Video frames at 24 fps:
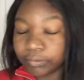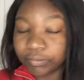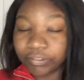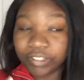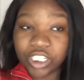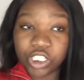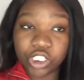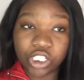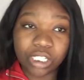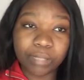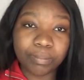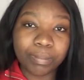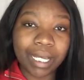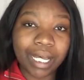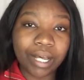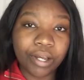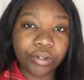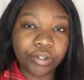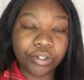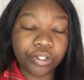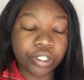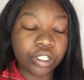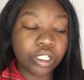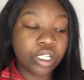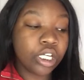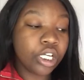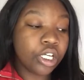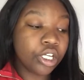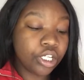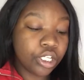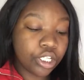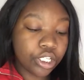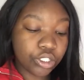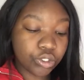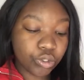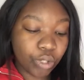finishing powder.
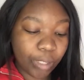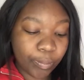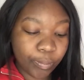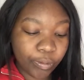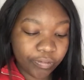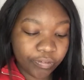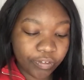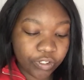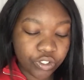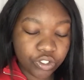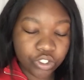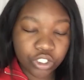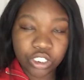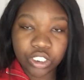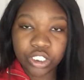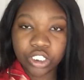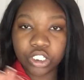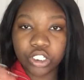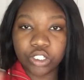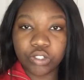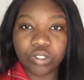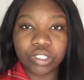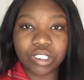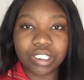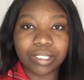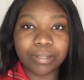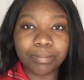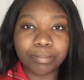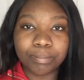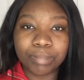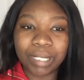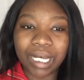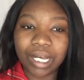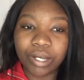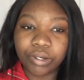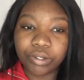So I prefer just to use
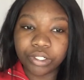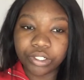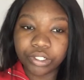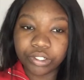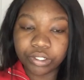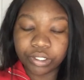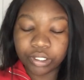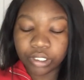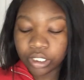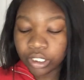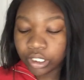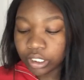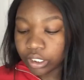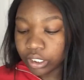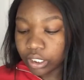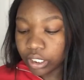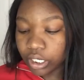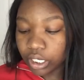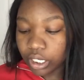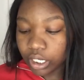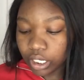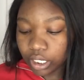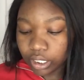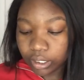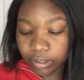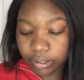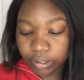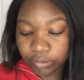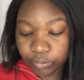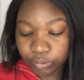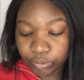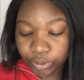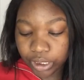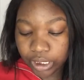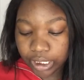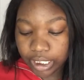some powder,
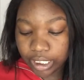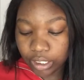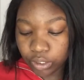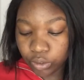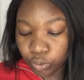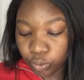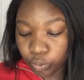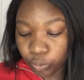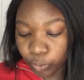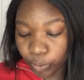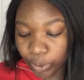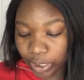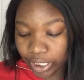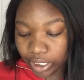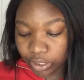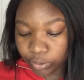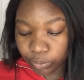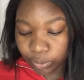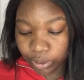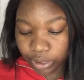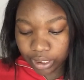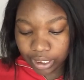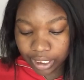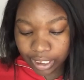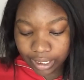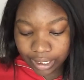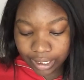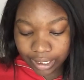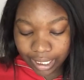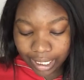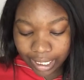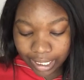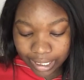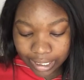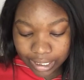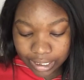really quick, really
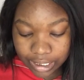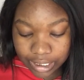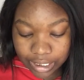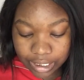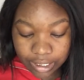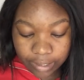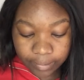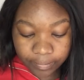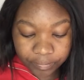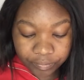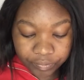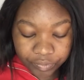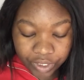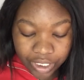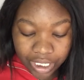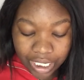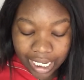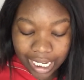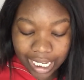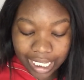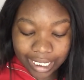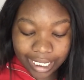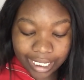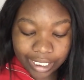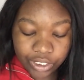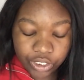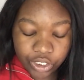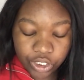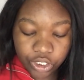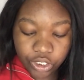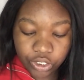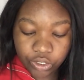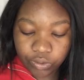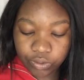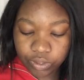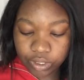nice. I like to
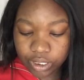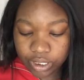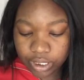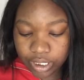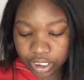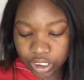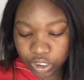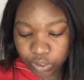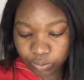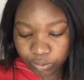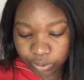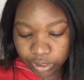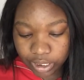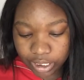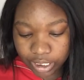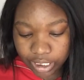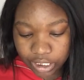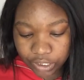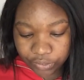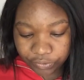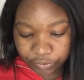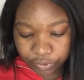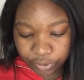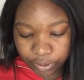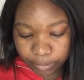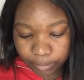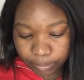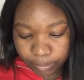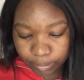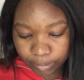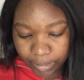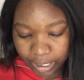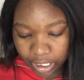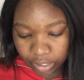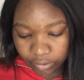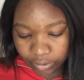use this one. It's
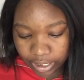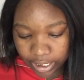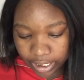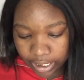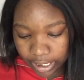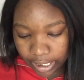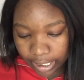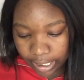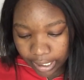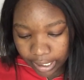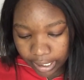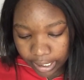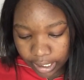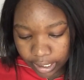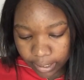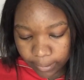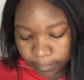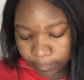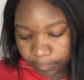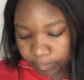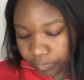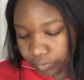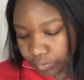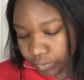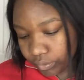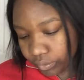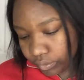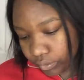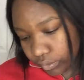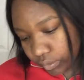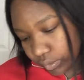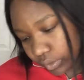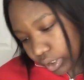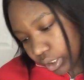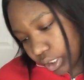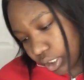from Mary Kay.
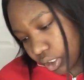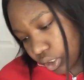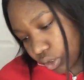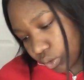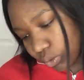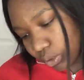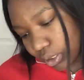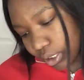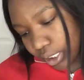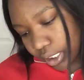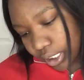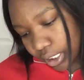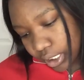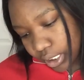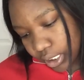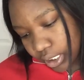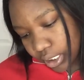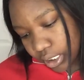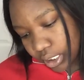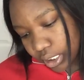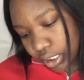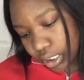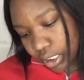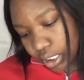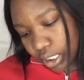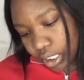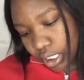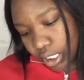This one is